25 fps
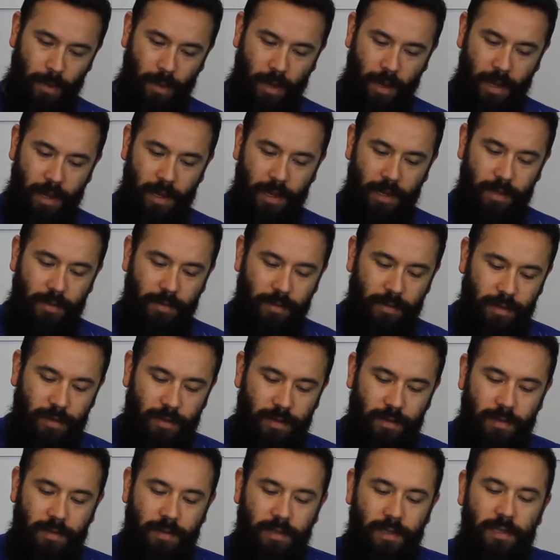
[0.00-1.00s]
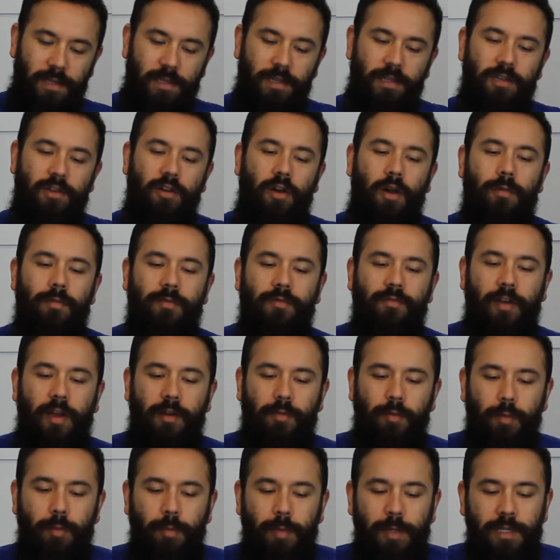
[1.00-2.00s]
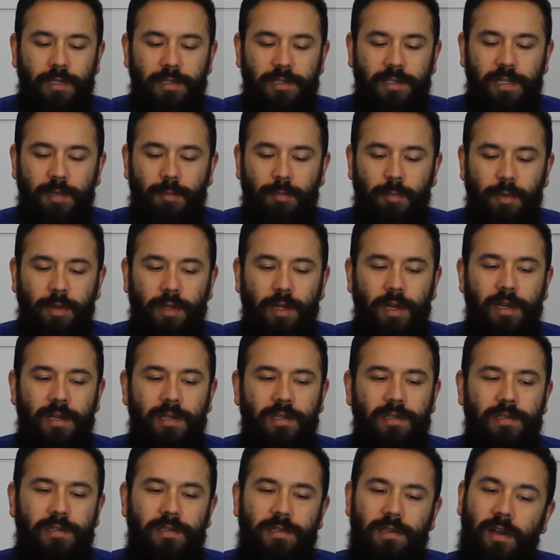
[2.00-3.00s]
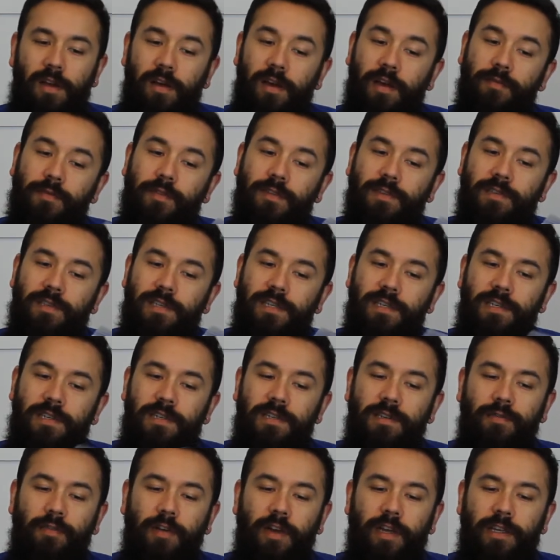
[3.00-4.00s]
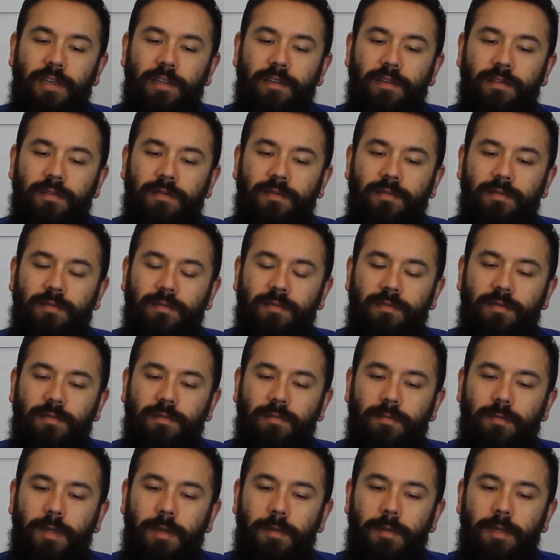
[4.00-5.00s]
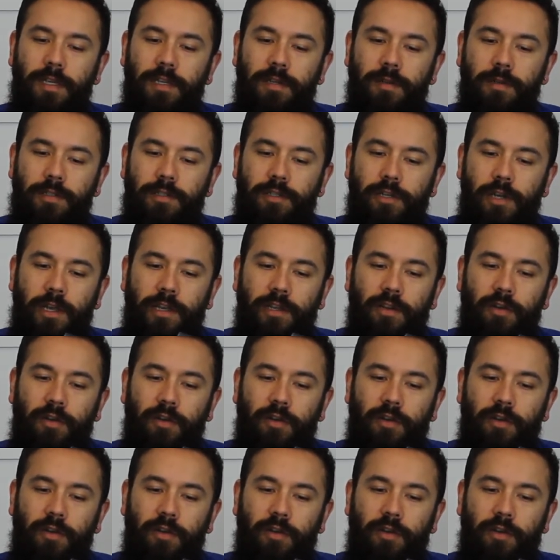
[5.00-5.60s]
And then the Carbon Fiber PC Plus, I'll have to see if I can maybe get a giant